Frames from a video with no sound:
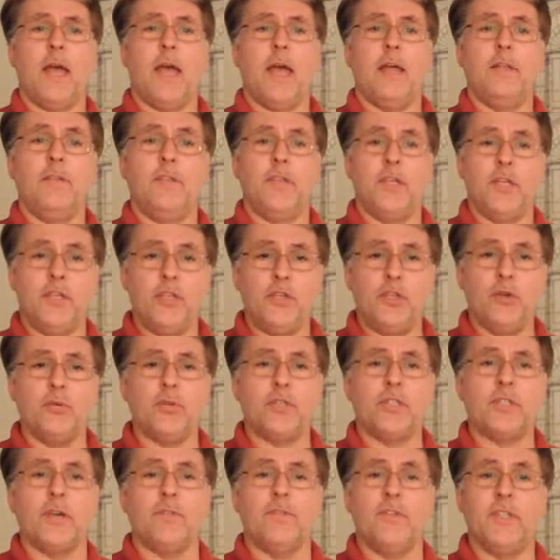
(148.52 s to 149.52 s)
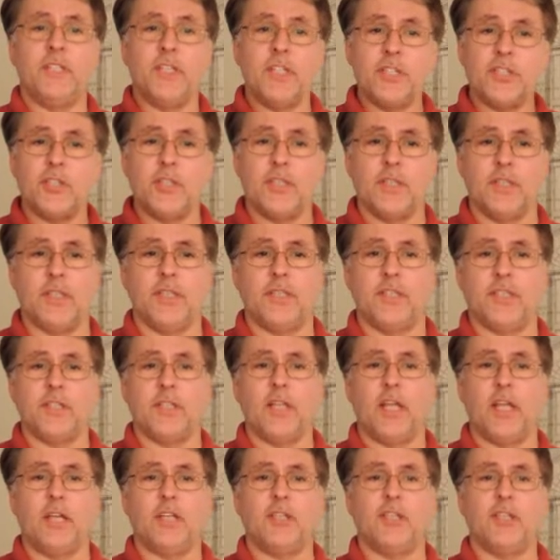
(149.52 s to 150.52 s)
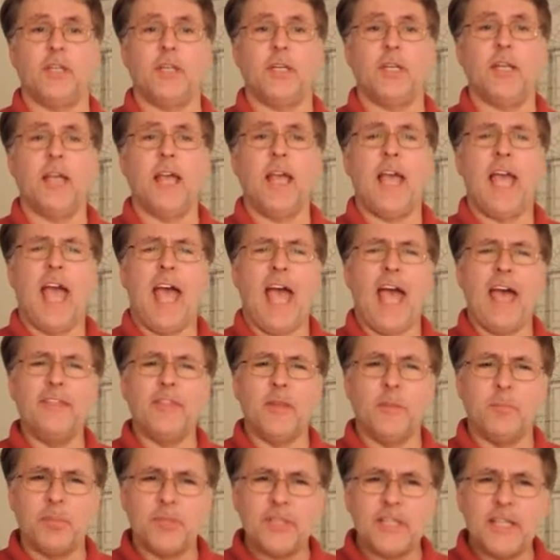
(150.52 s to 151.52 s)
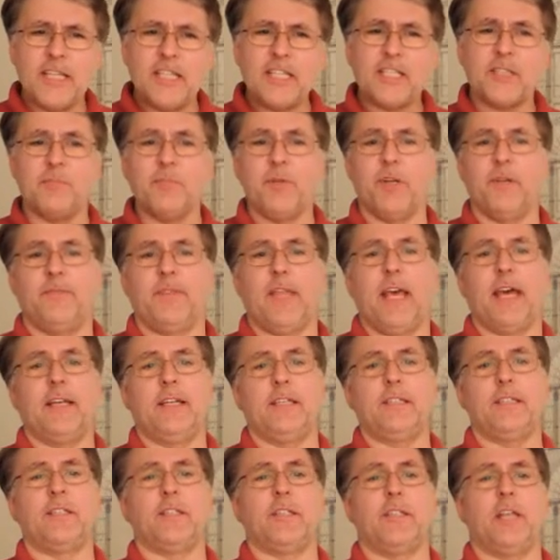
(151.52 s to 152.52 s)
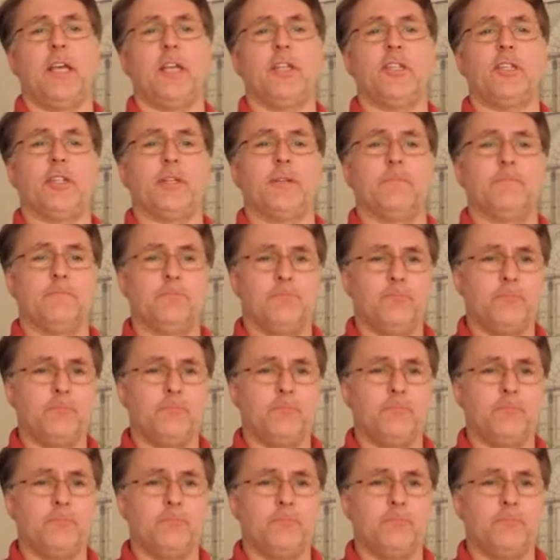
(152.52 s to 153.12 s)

and the use of additional insulation and the placement of that insulation.